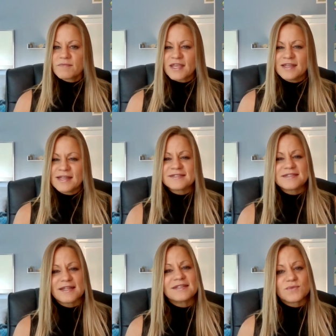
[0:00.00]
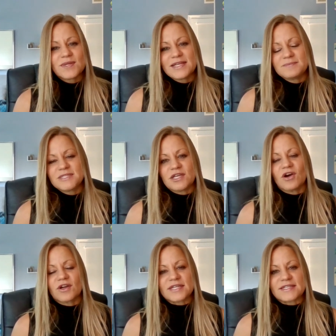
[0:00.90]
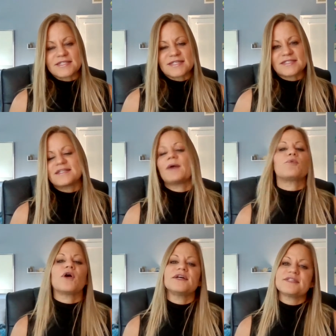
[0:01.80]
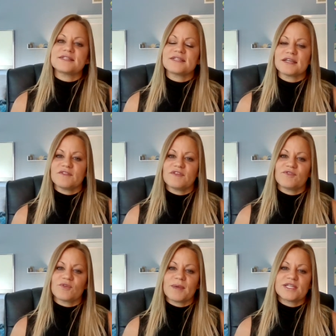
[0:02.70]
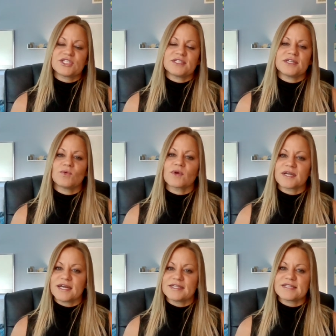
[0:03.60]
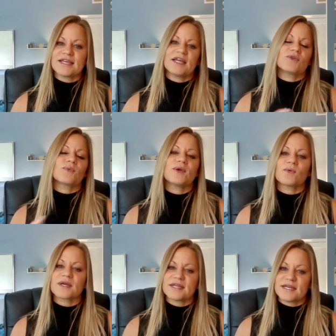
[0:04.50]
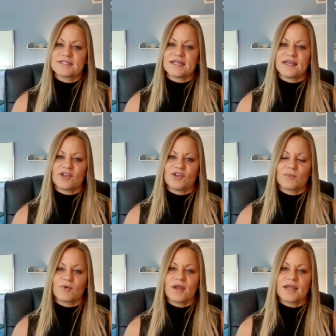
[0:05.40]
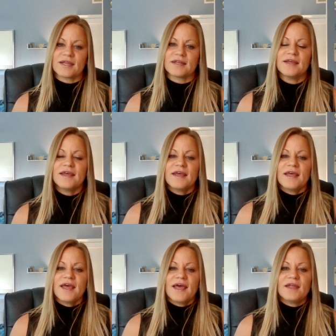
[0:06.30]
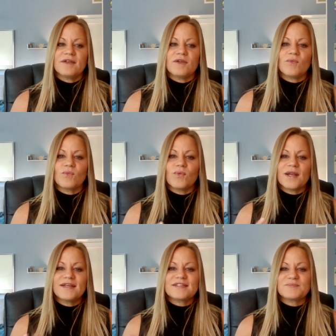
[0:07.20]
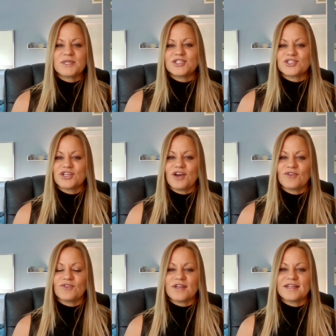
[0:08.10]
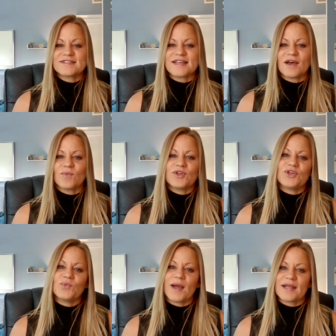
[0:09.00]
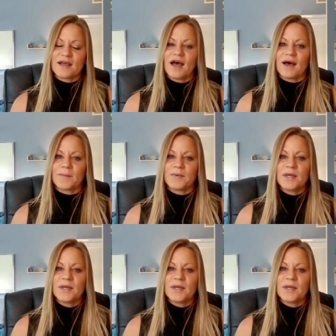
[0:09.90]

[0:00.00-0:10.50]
And that's that's what EMDR is. It's that processing of information and organizing it and reorganizing it in your brain. And what has been shown is that when you wake up,